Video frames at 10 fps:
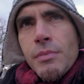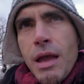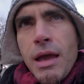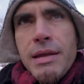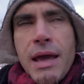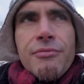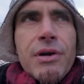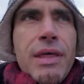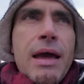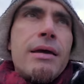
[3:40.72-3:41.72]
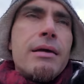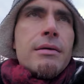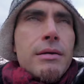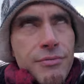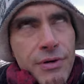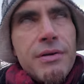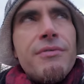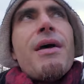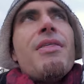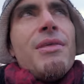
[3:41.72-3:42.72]
and yeah, in front of that, in front
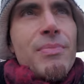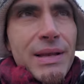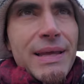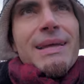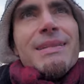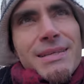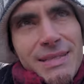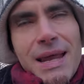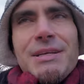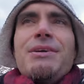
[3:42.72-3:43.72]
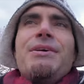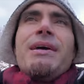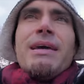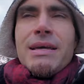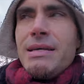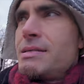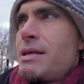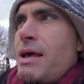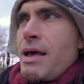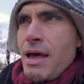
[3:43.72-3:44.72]
of the building, the statue is
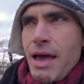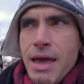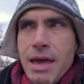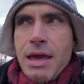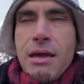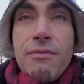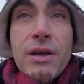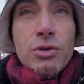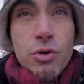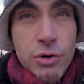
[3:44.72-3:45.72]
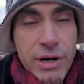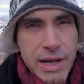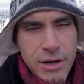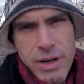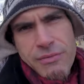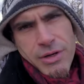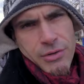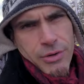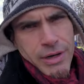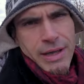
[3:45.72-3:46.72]
a Victoria, Queen
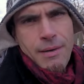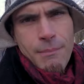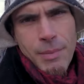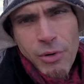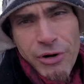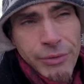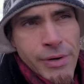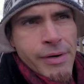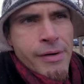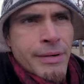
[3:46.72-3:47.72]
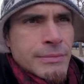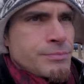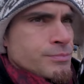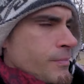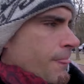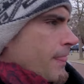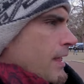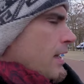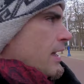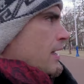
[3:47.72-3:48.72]
Victoria Memorial.
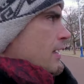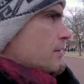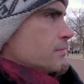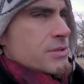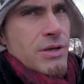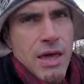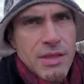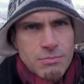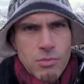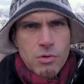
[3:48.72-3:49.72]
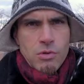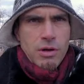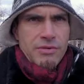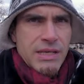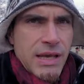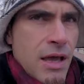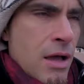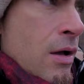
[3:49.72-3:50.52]
Um, so yeah, this mall obviously